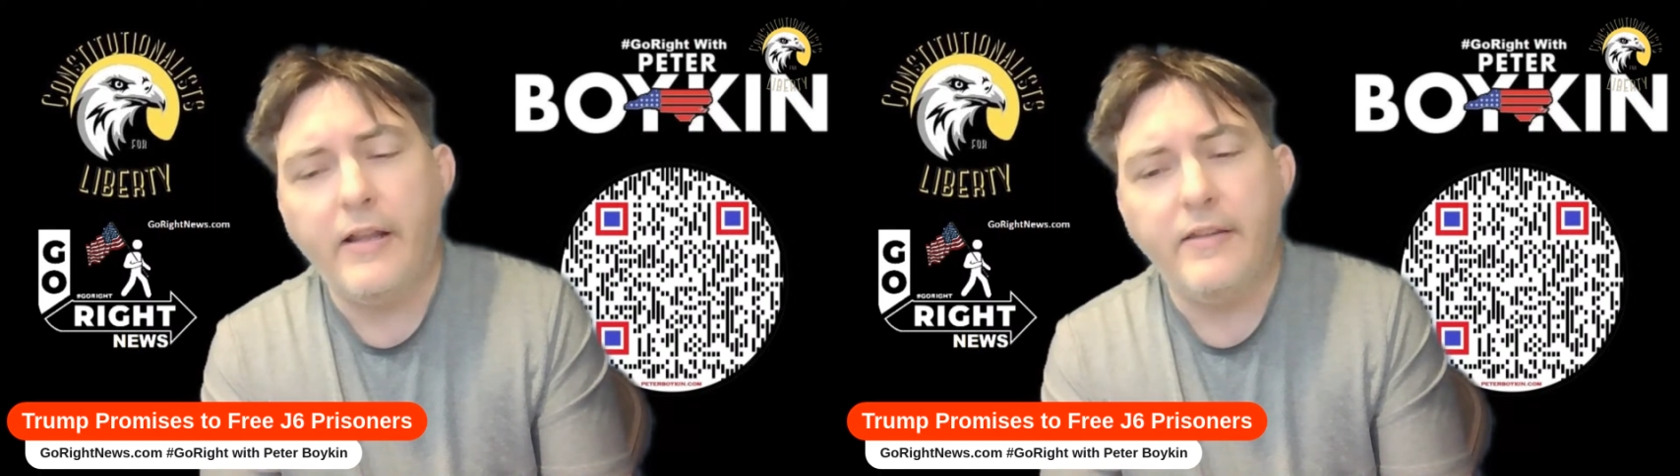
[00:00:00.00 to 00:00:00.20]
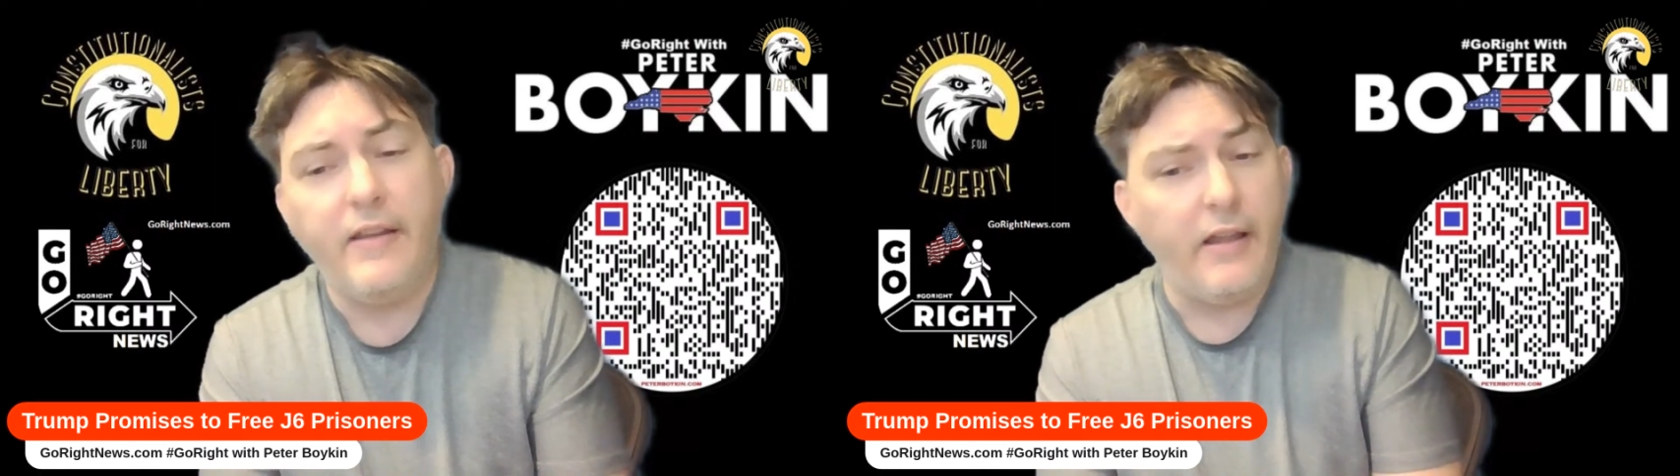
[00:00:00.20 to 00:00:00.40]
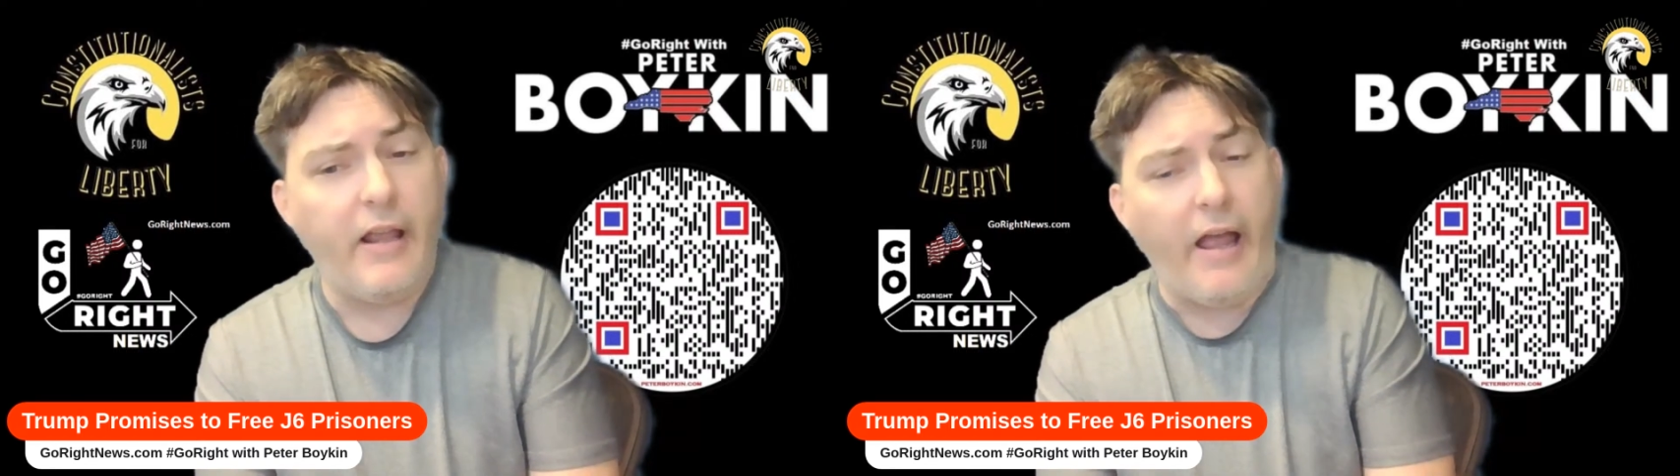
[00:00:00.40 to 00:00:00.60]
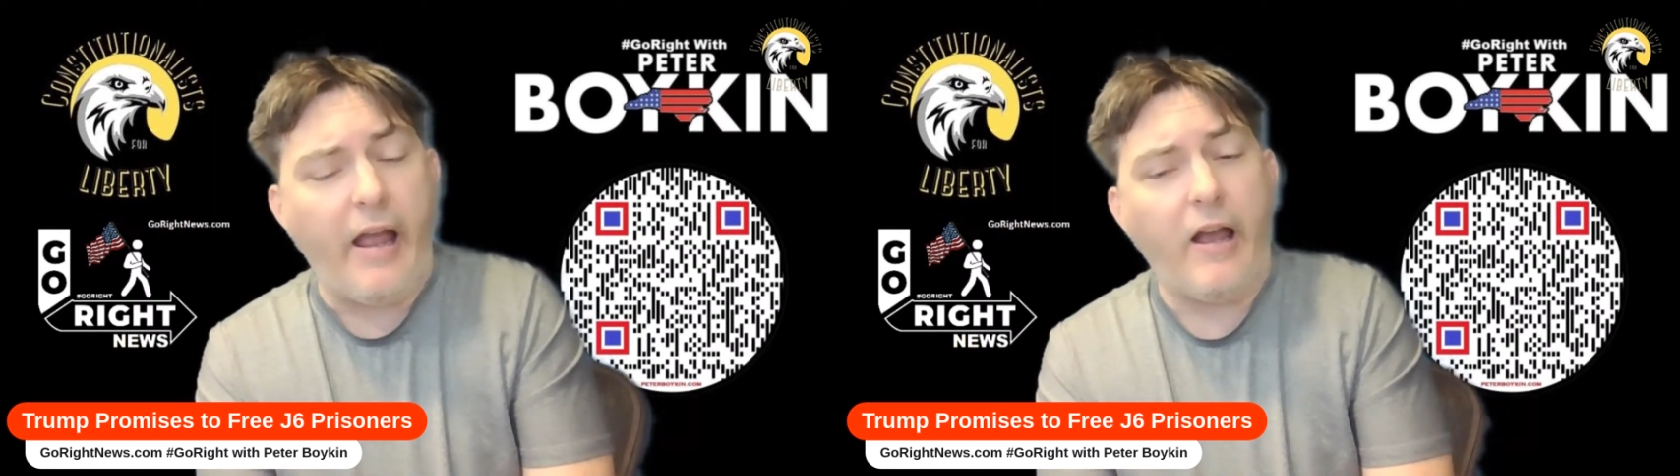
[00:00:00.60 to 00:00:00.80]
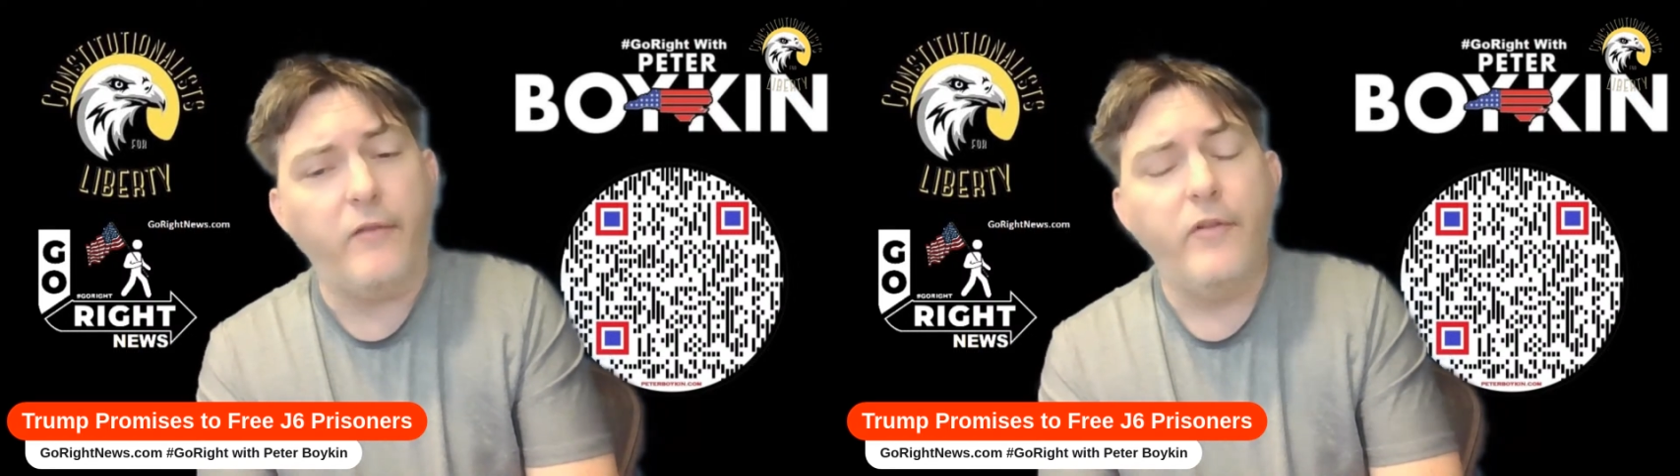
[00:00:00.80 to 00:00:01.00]
did
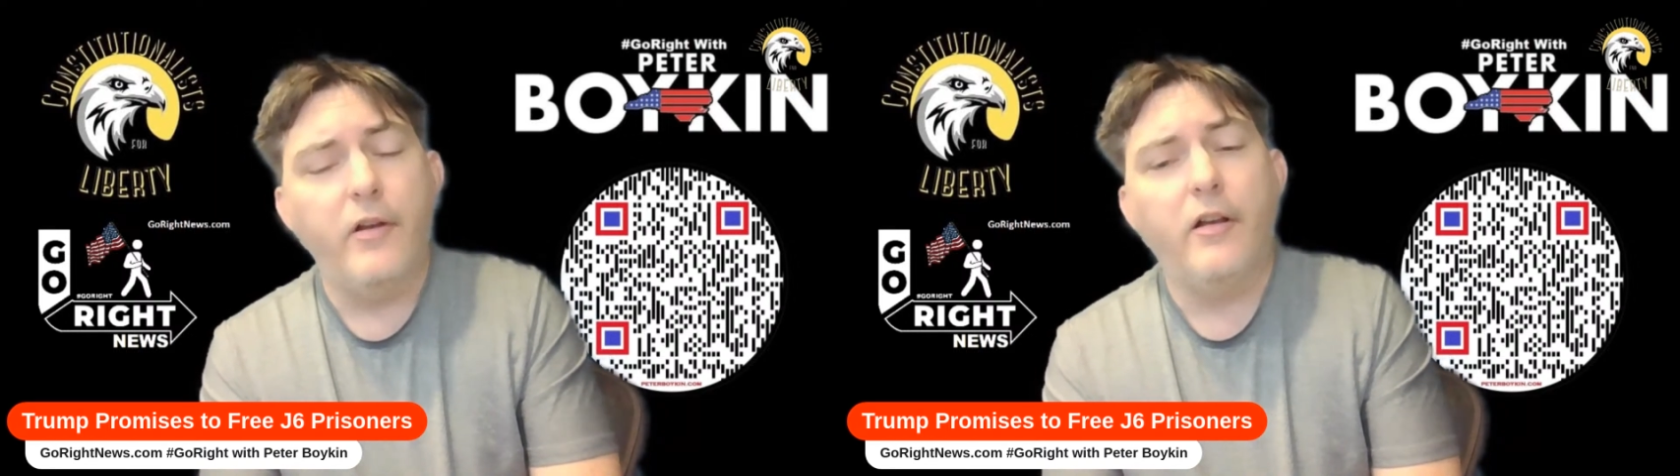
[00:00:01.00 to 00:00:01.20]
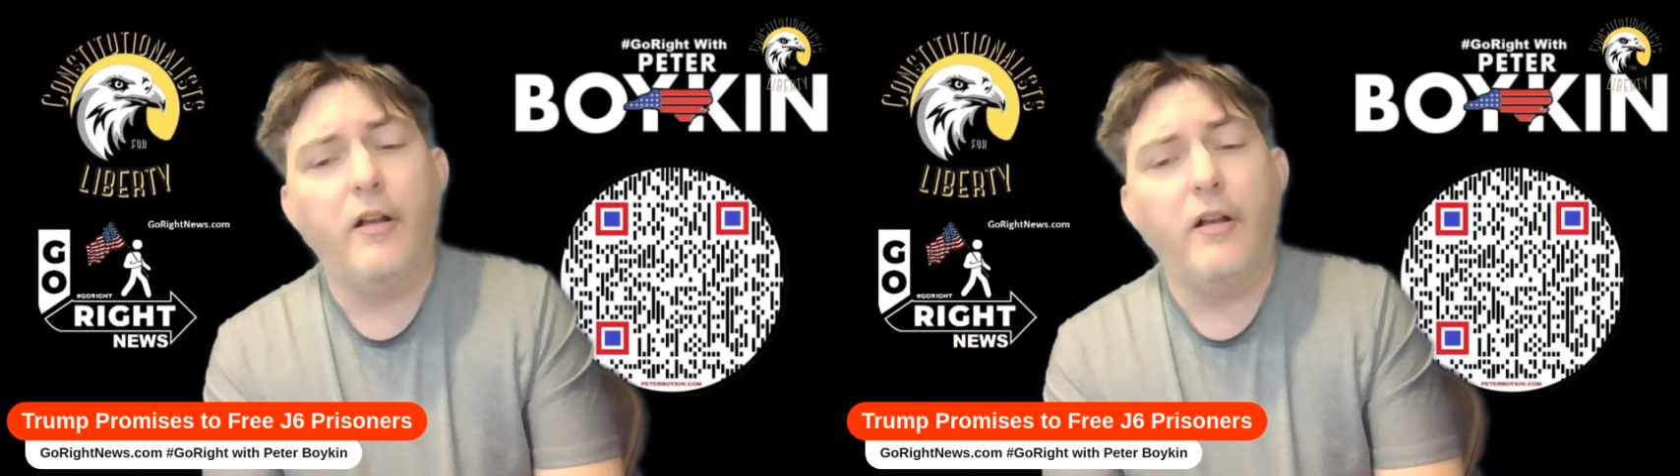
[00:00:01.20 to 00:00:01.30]
have